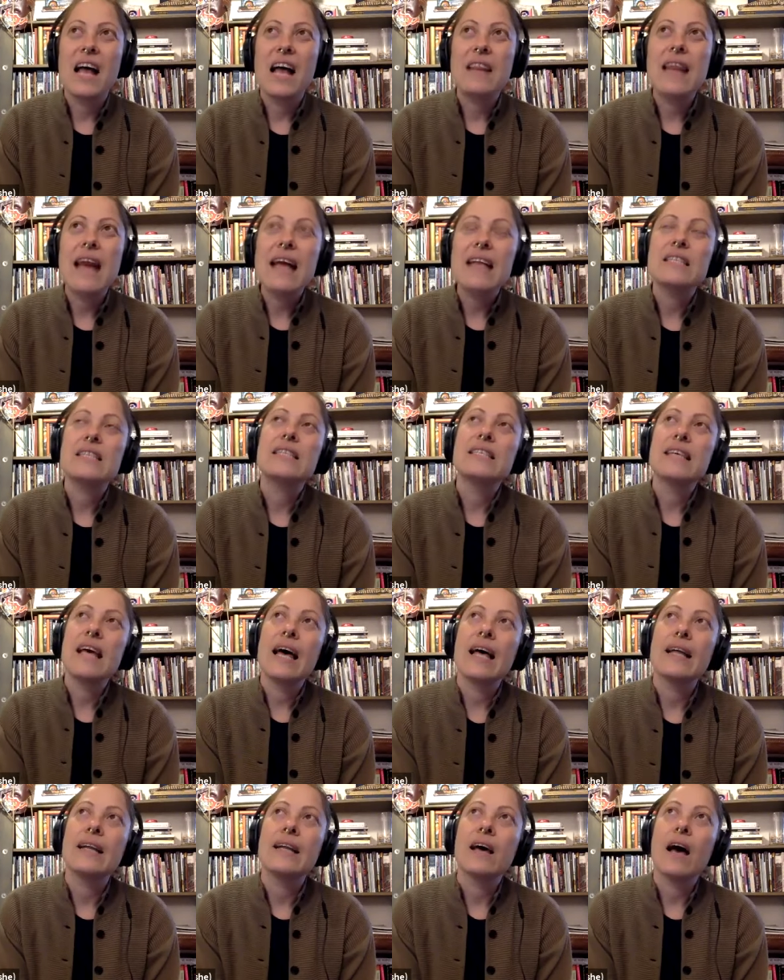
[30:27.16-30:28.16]
that
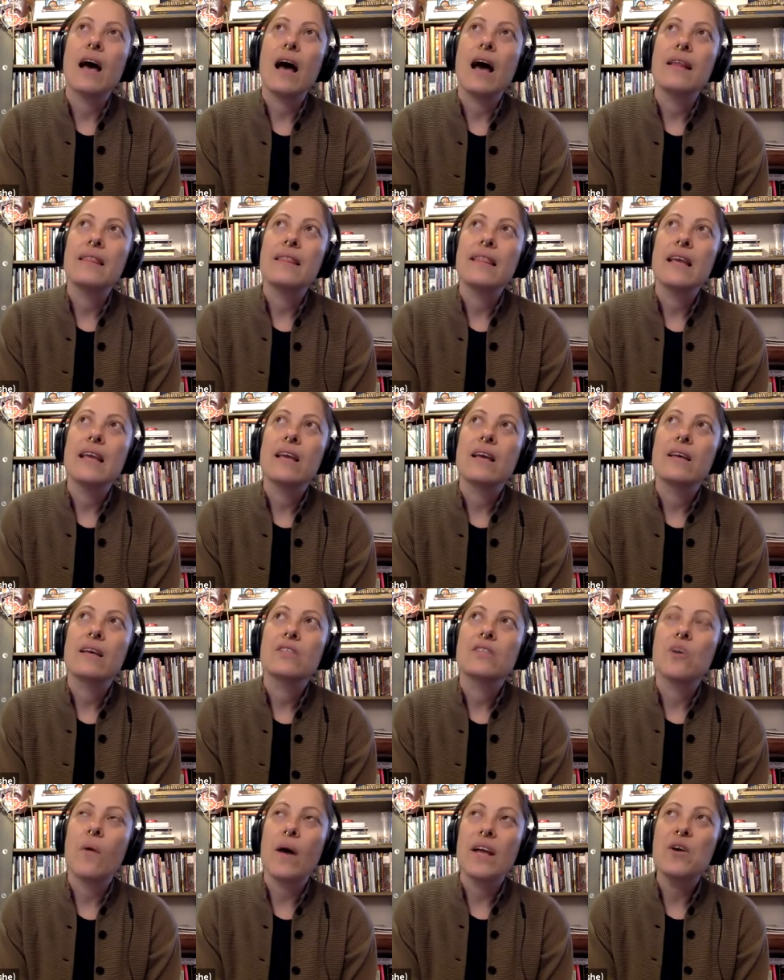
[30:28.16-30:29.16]
said i think
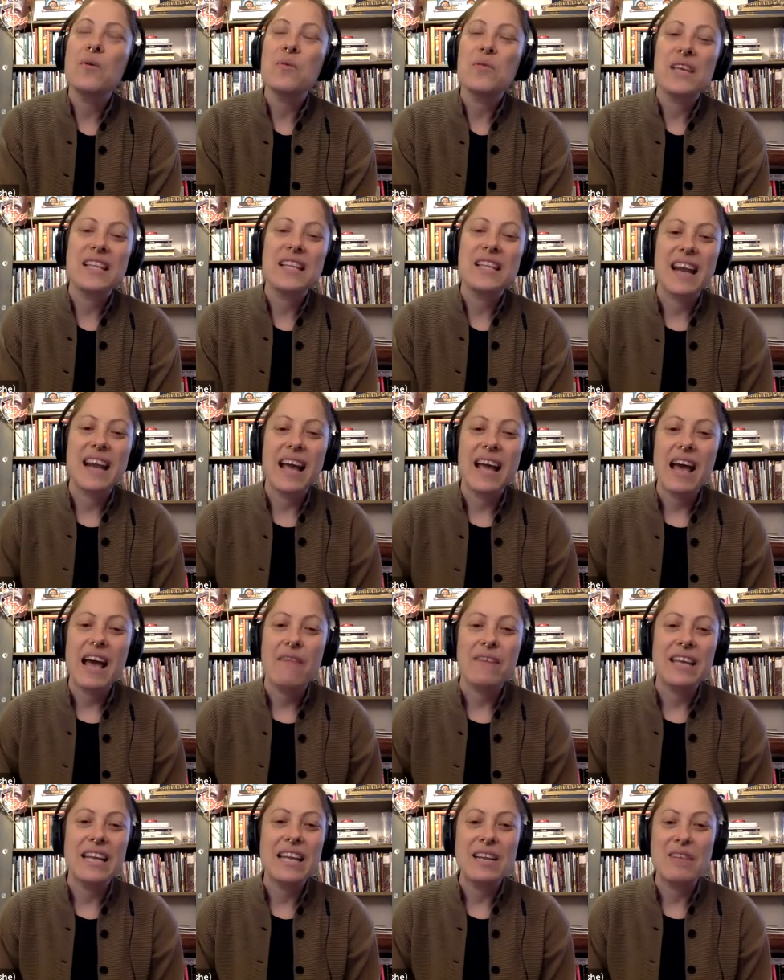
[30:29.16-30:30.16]
so i don't think that i
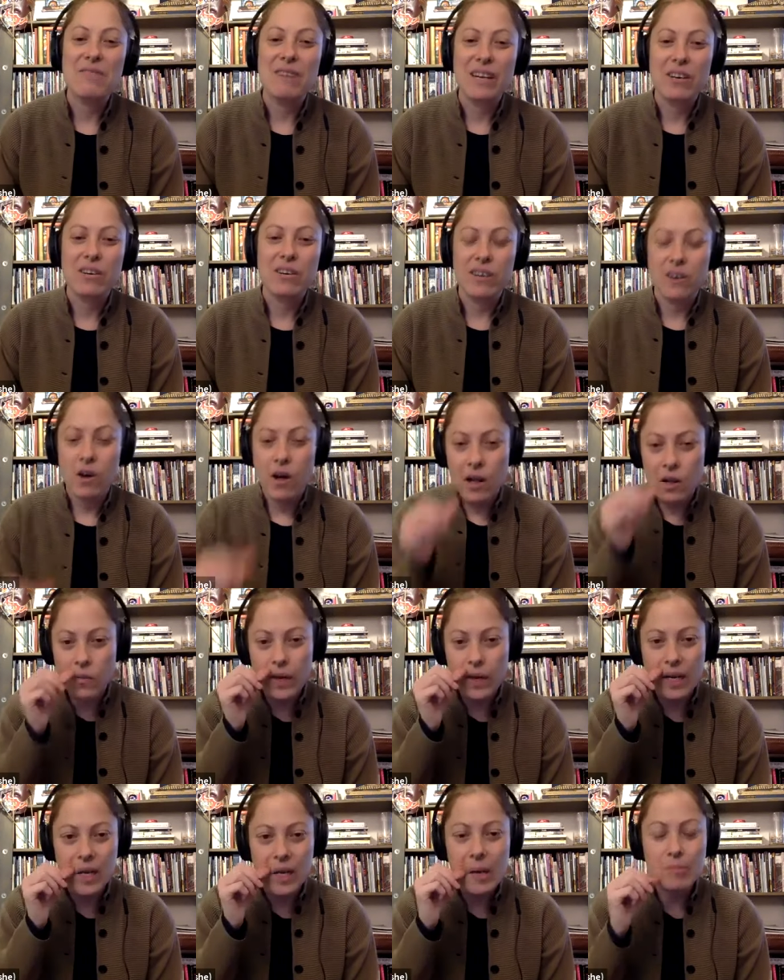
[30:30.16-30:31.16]
have any rigor at all
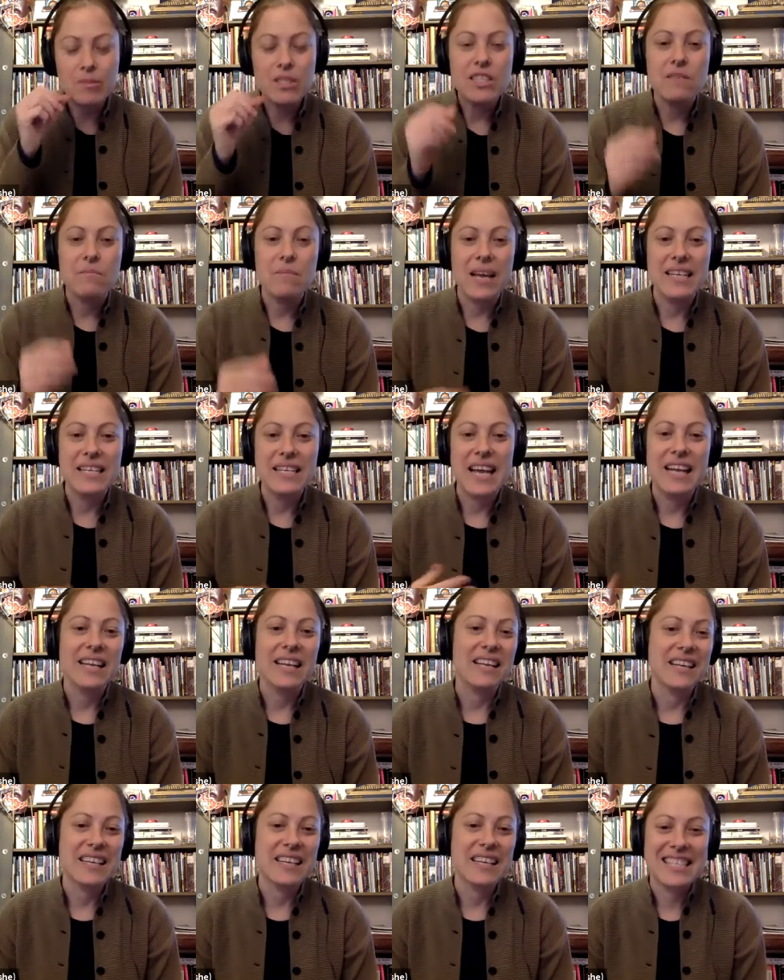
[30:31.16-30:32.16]
when it comes to
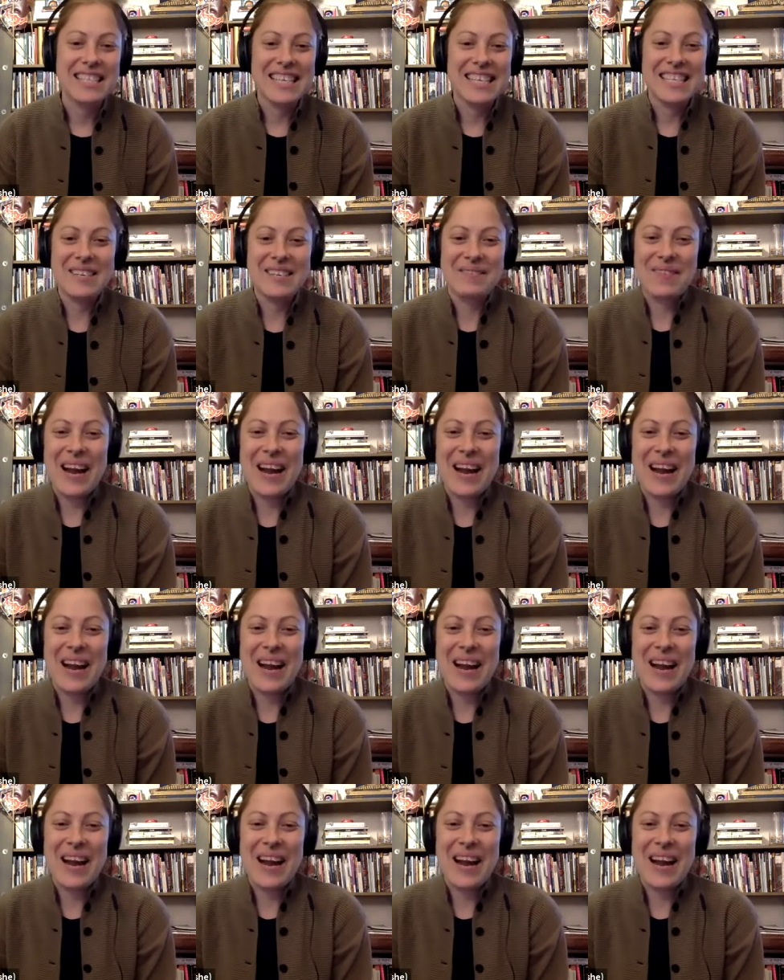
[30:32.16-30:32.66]
maintaining a consistent